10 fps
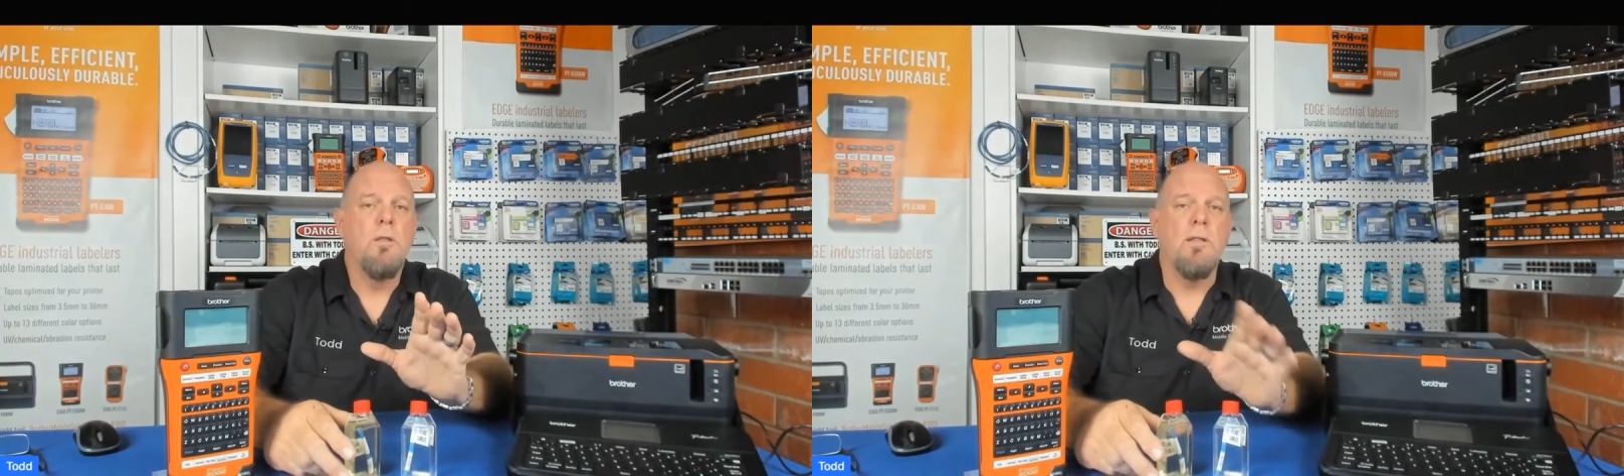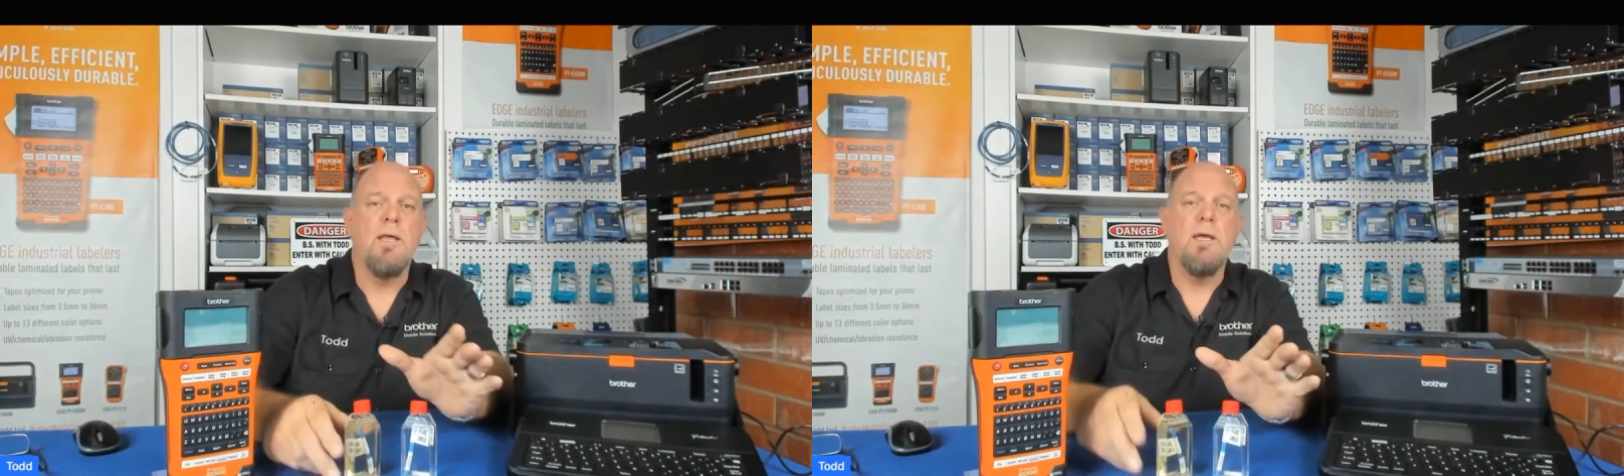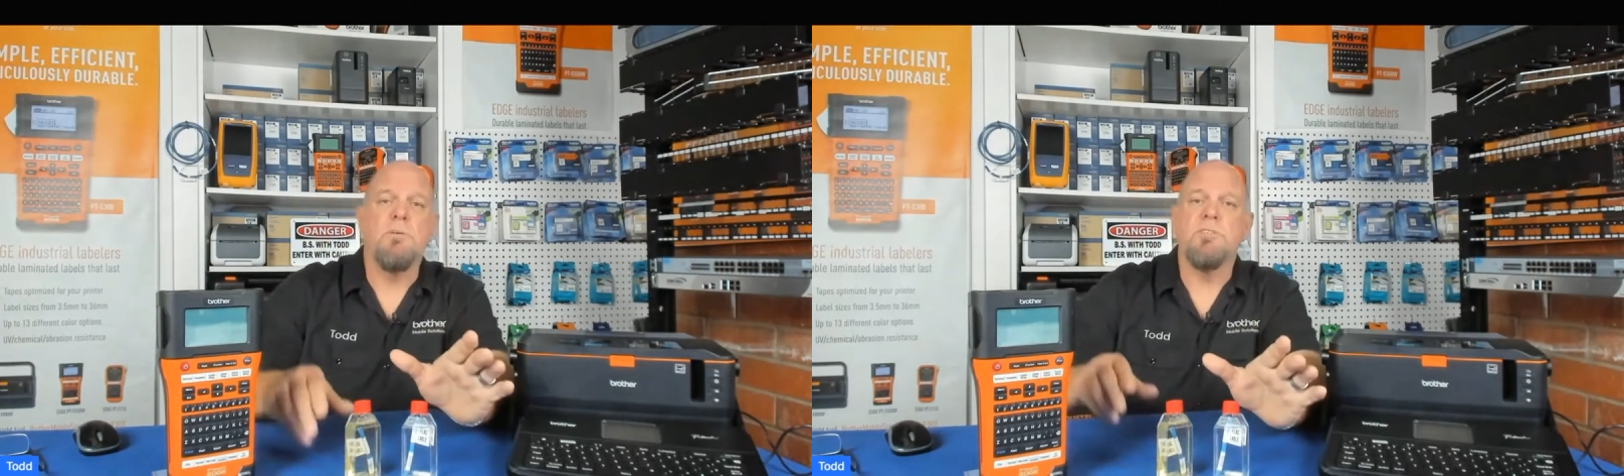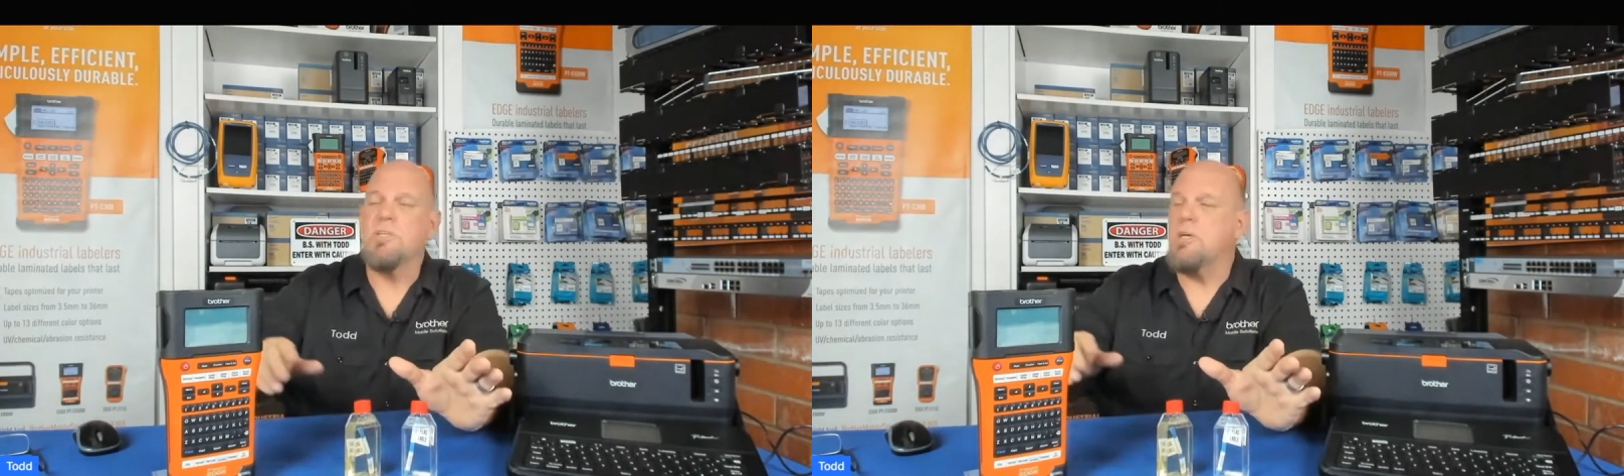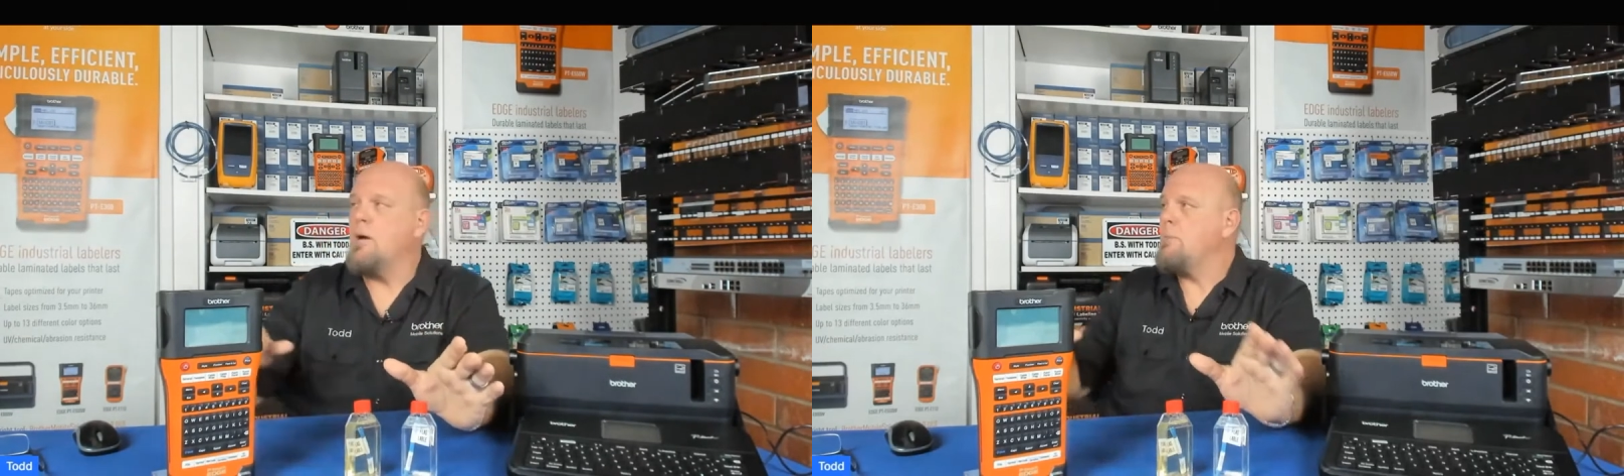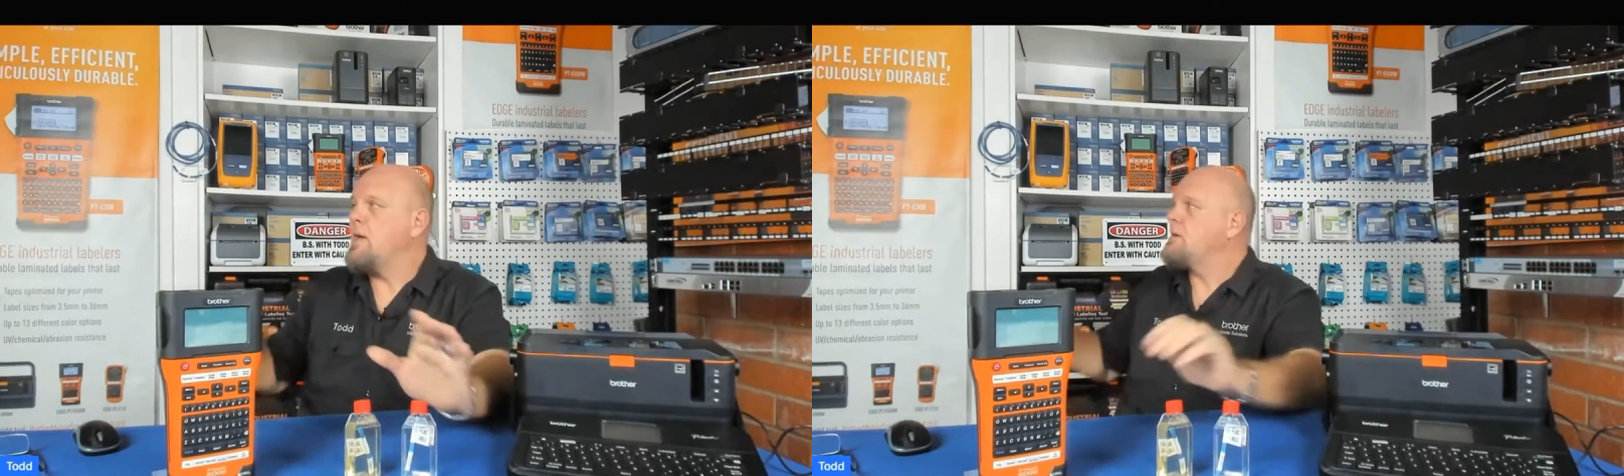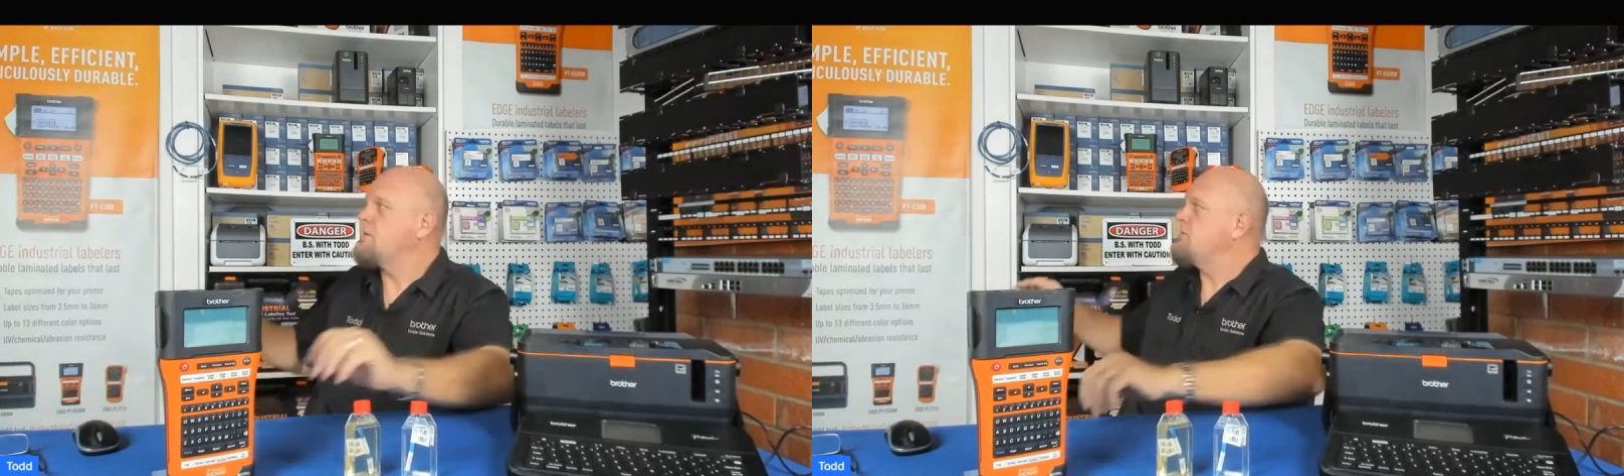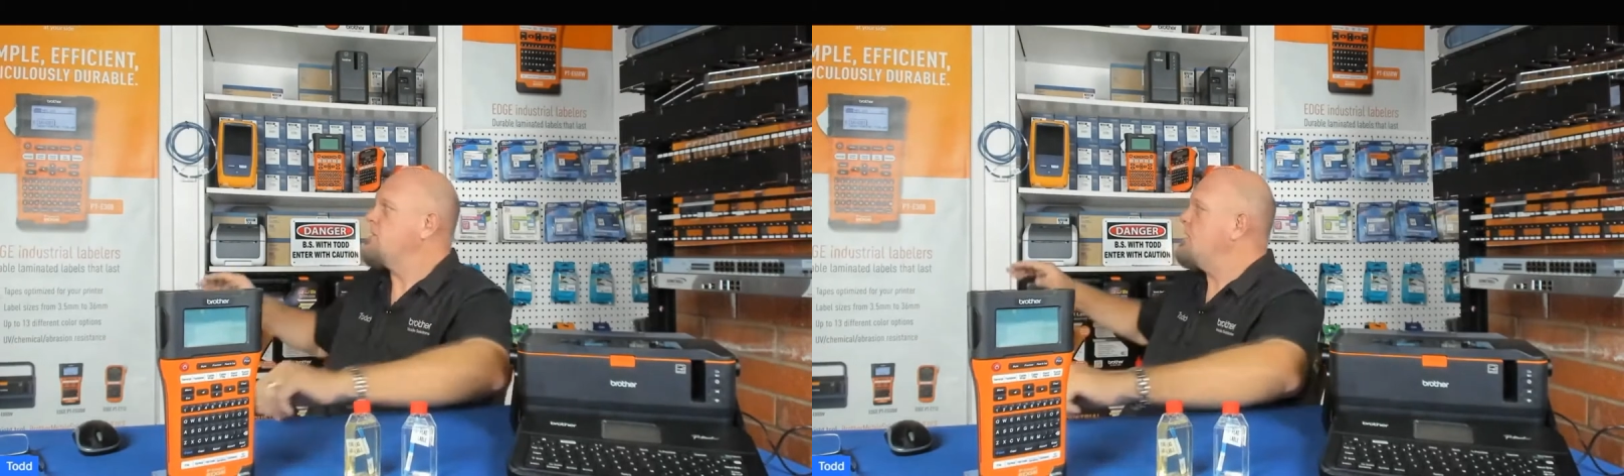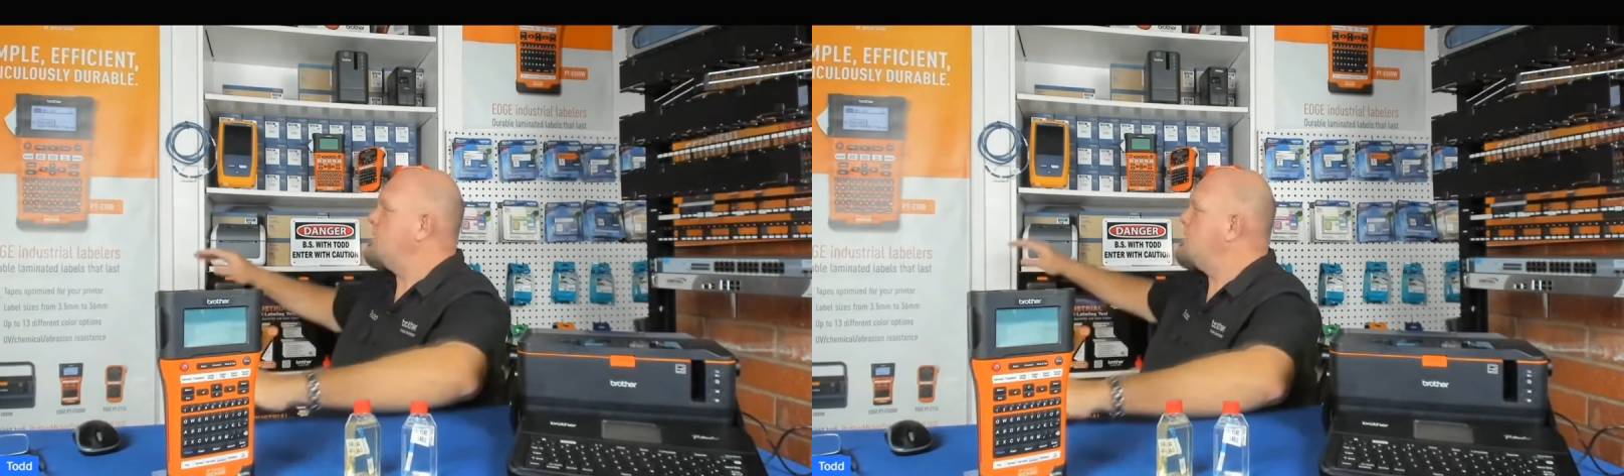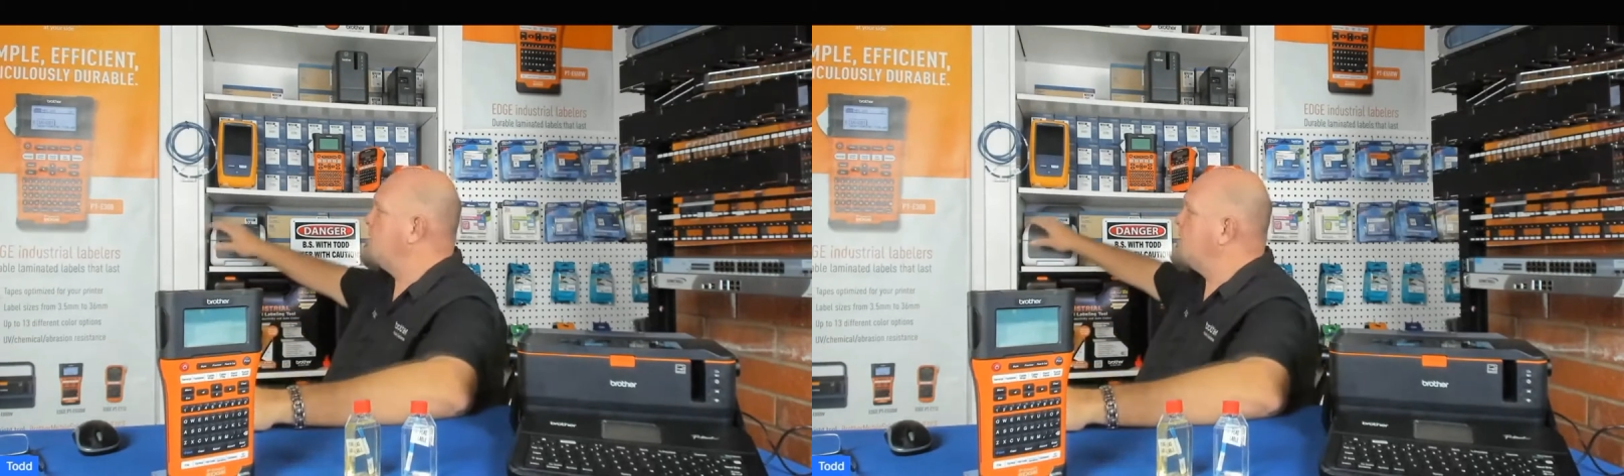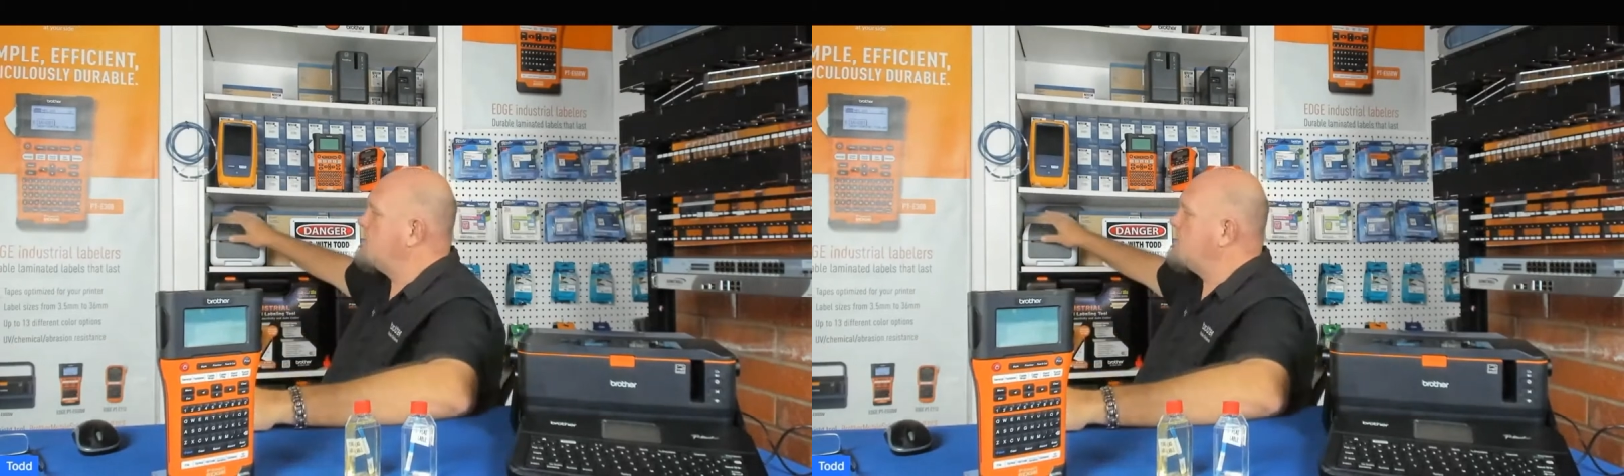the labels that come out of the